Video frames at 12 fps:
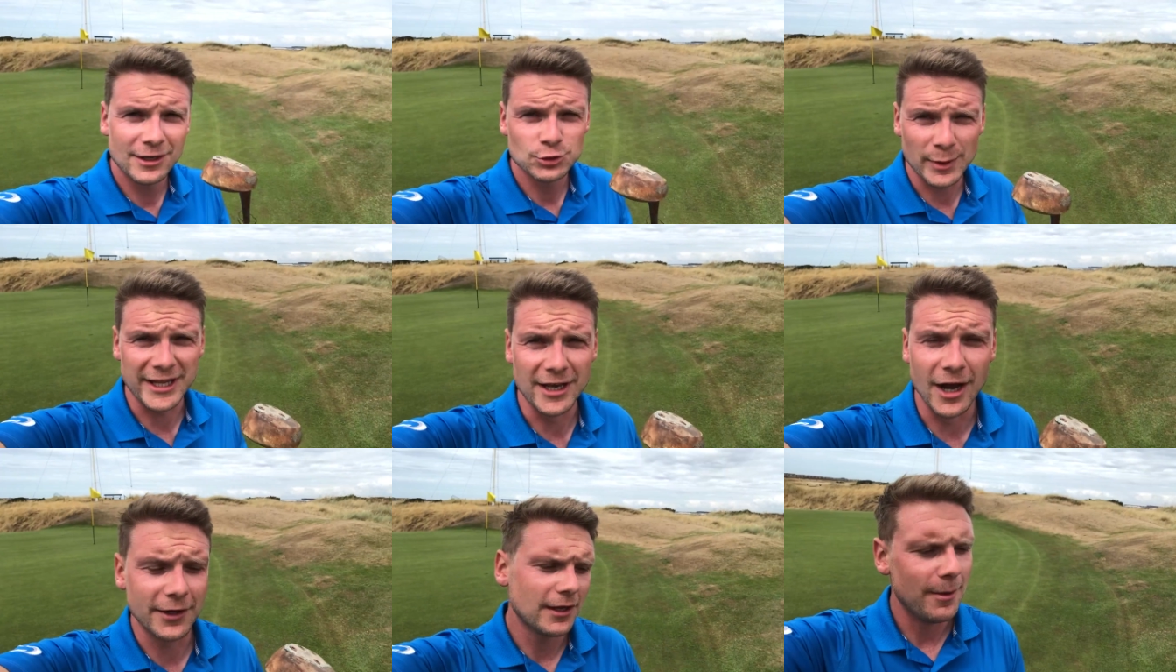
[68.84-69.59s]
20
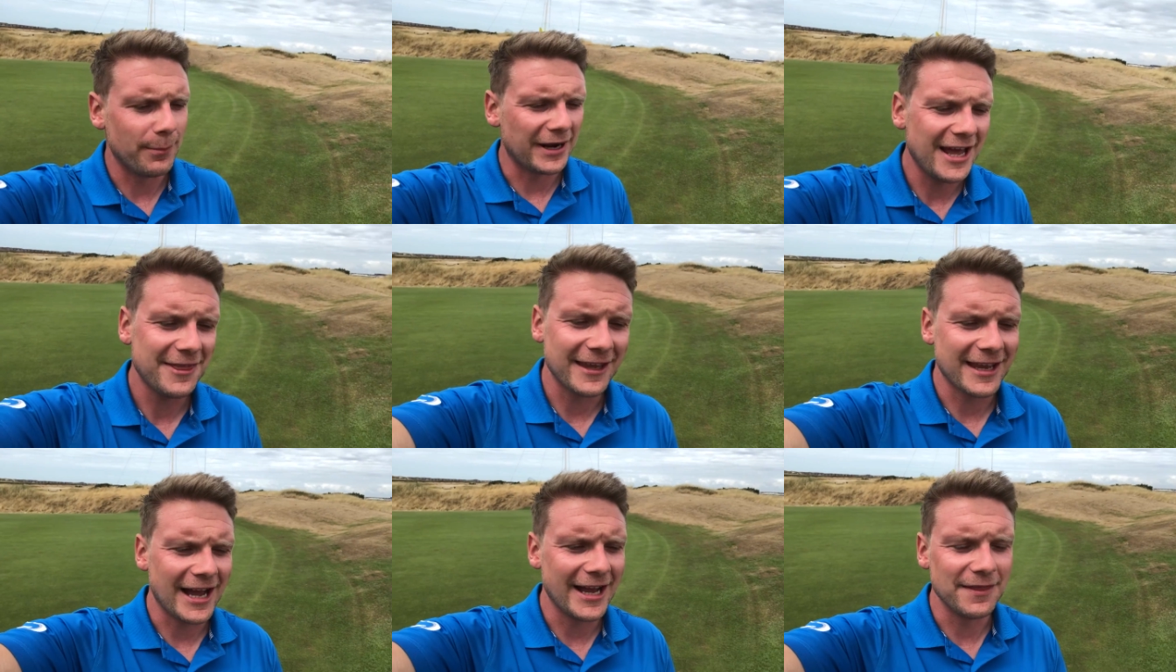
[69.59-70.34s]
yard, but I
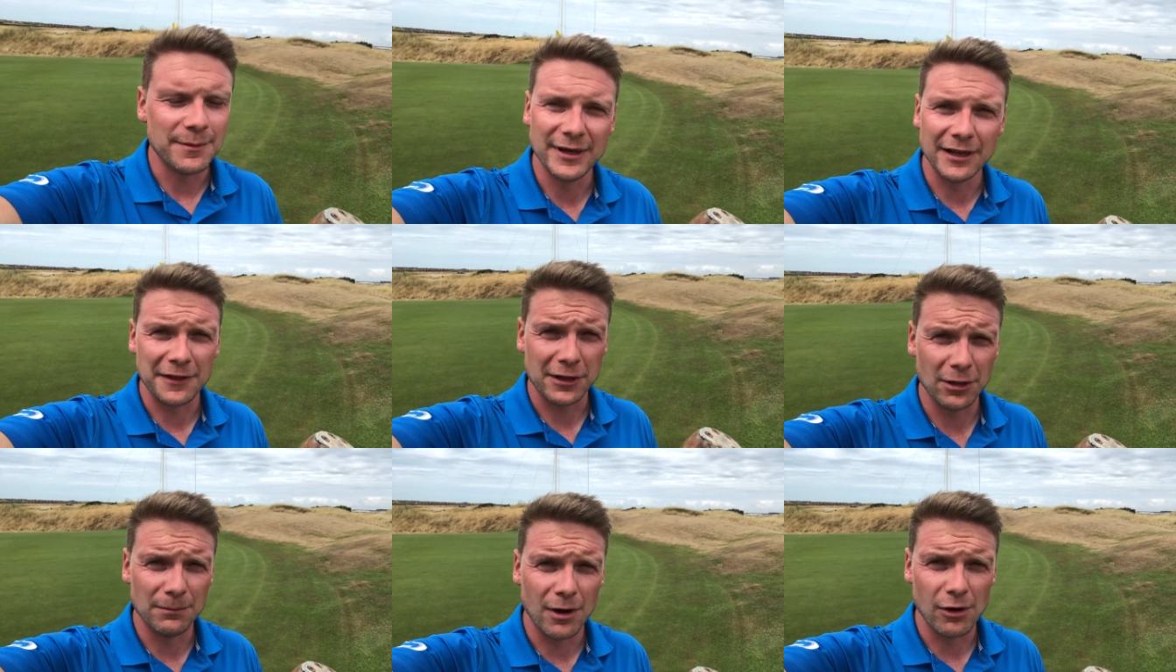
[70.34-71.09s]
think I hit the middle of the
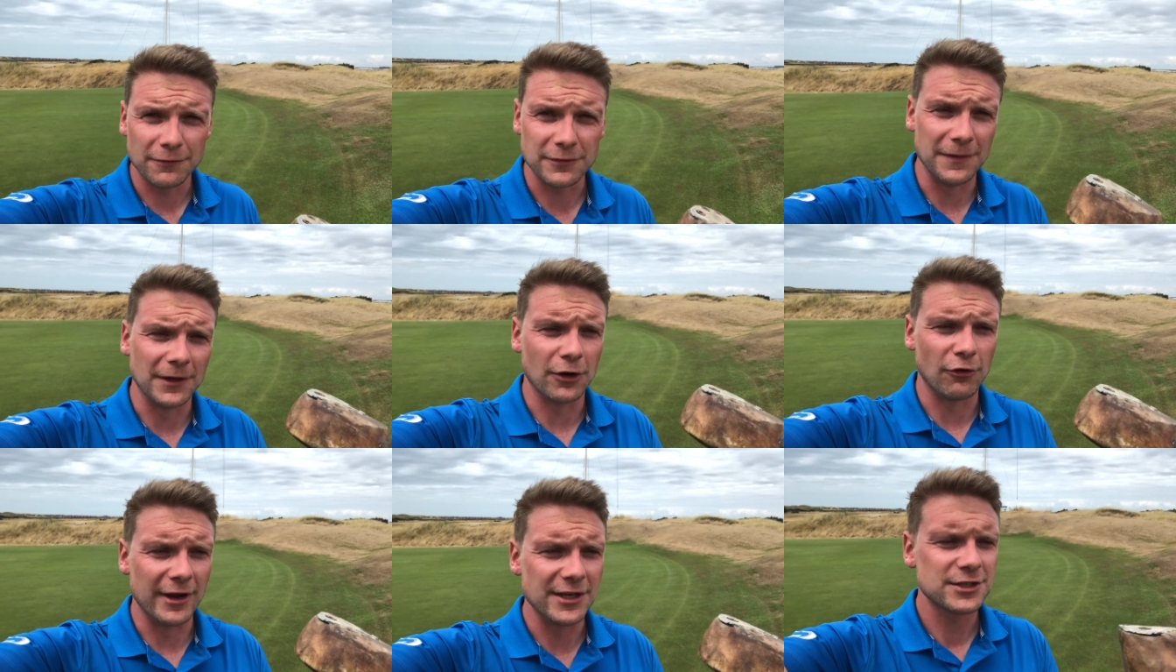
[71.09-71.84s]
club more often than
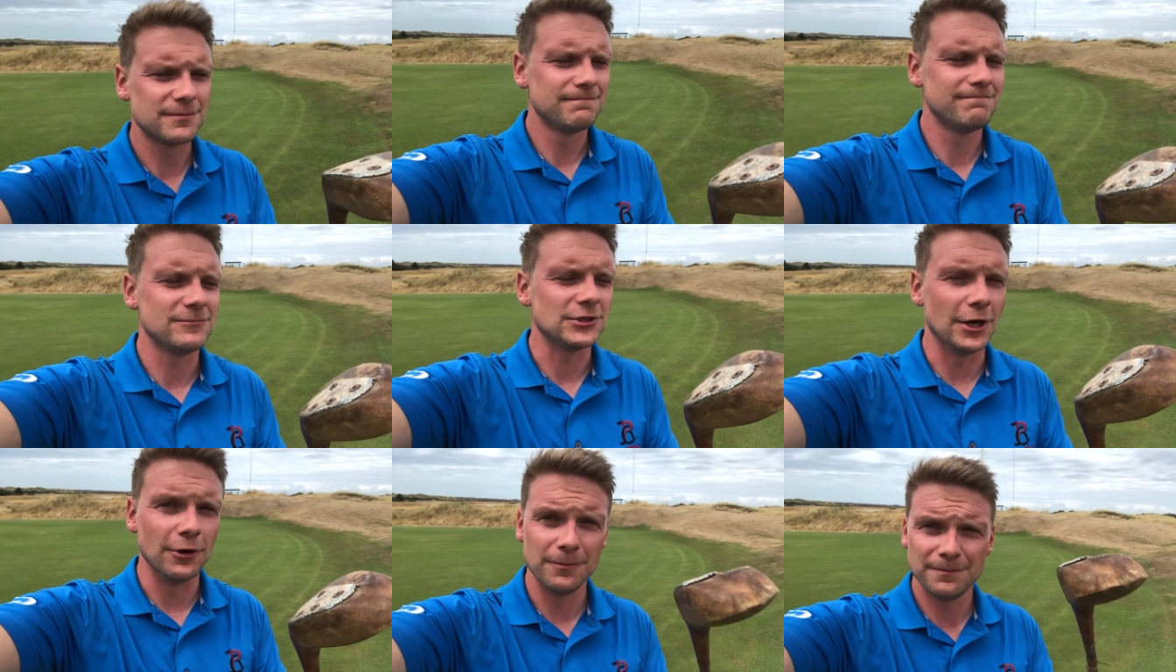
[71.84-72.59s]
Chris.
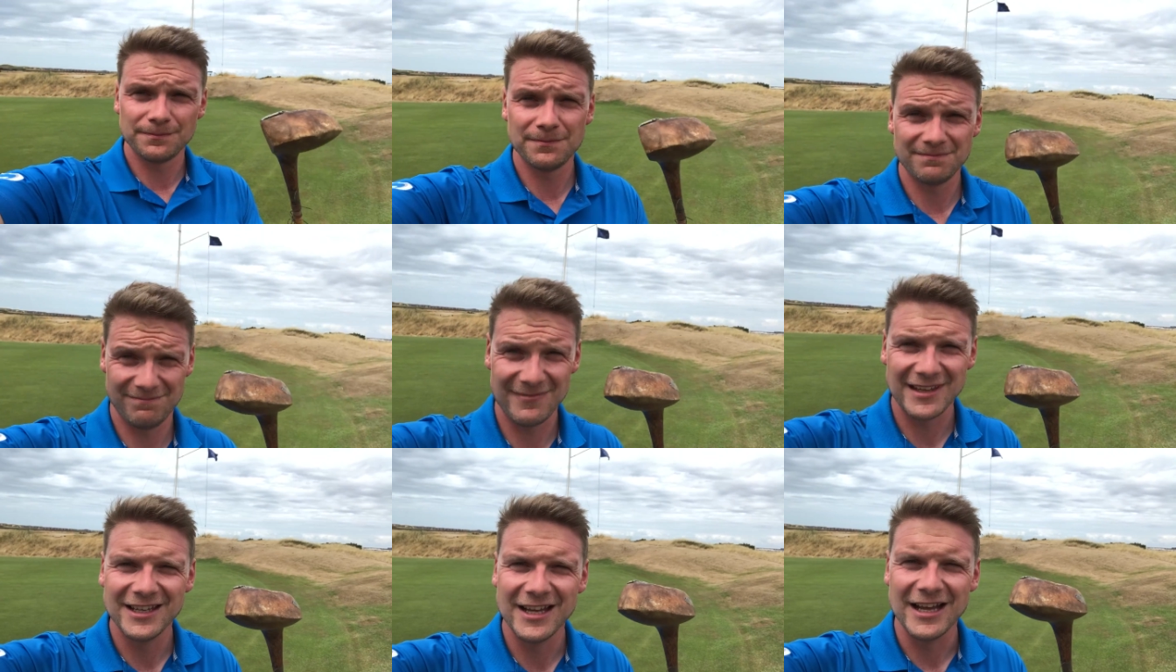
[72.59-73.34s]
So
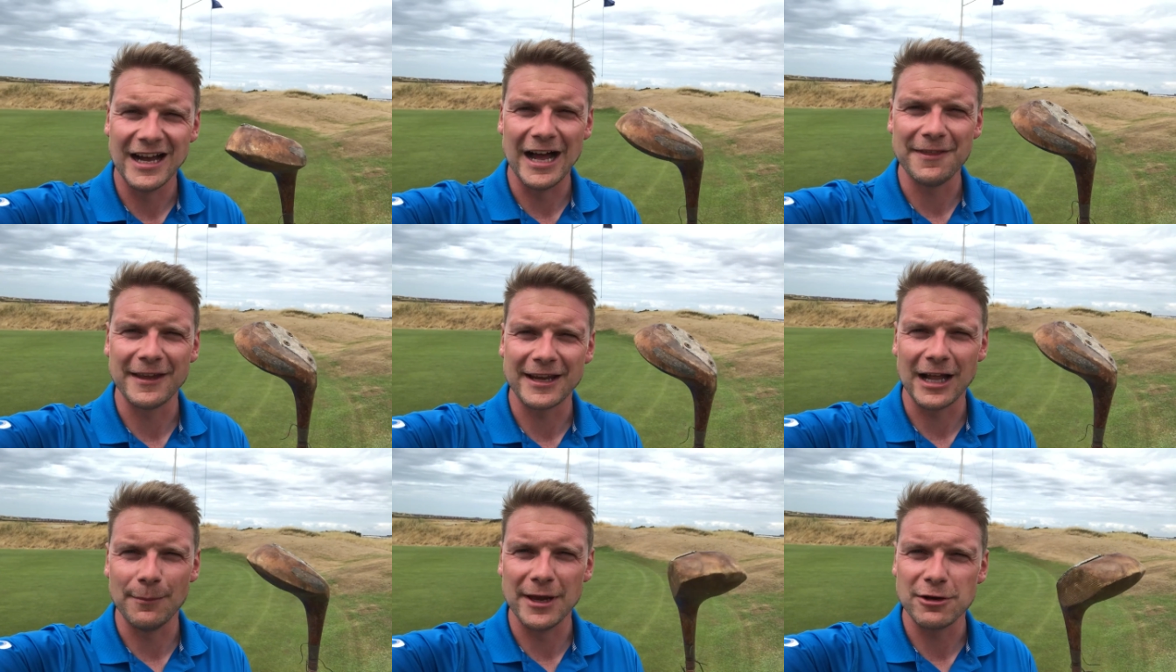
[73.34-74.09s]
I
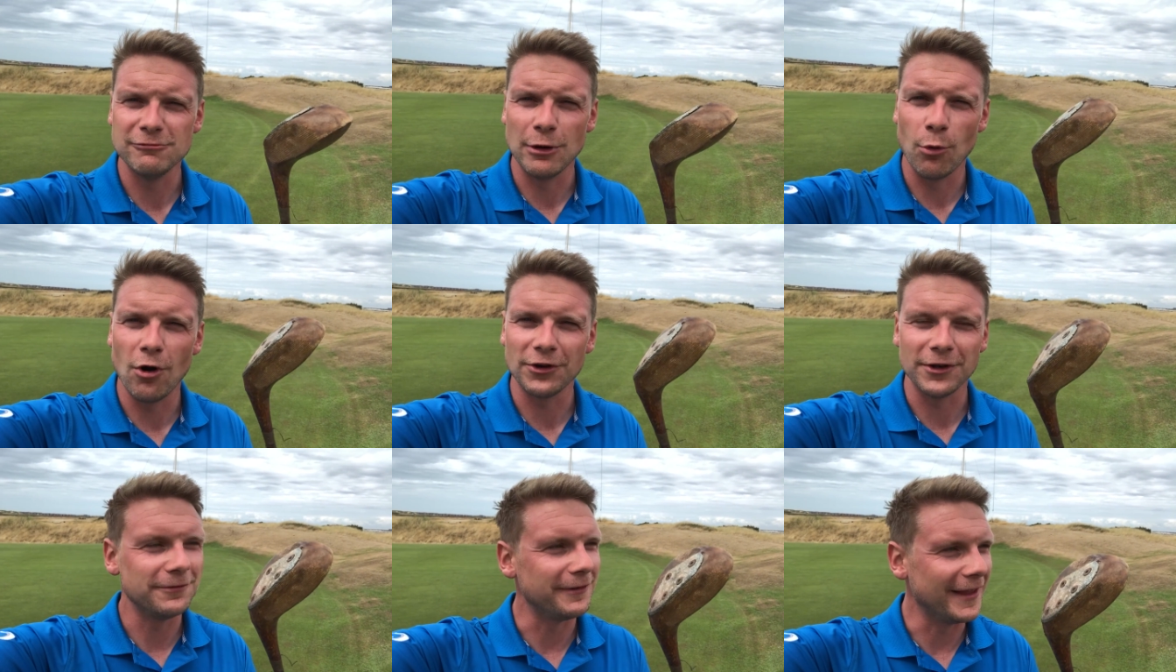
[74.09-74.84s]
think I'll be
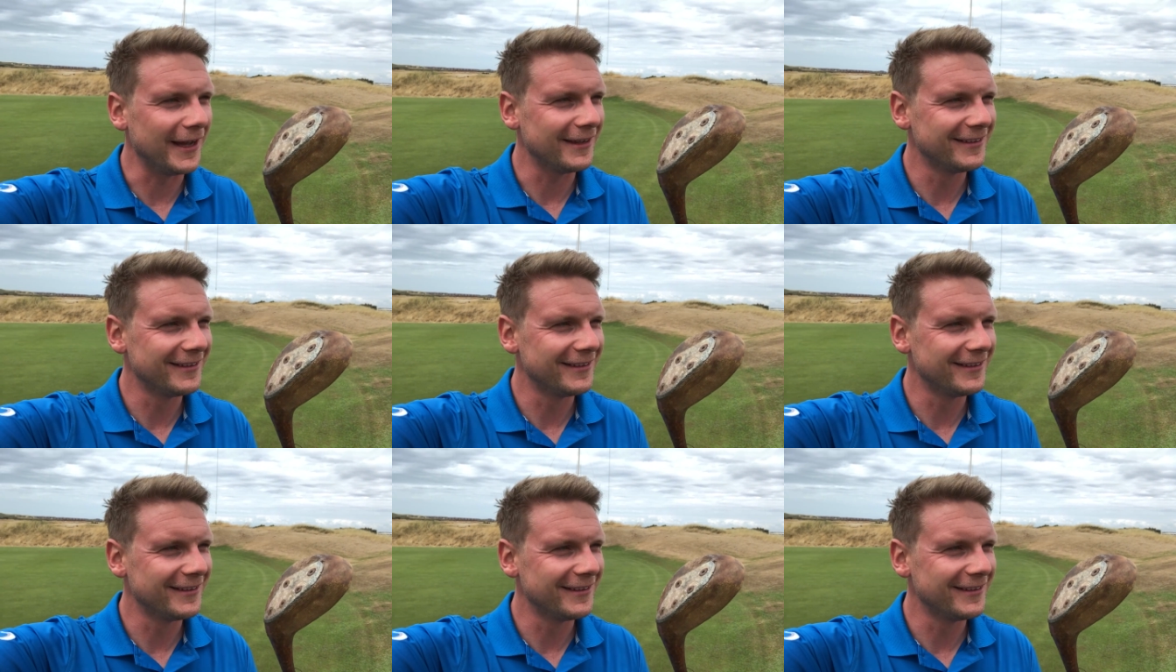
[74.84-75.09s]
rewarded for that.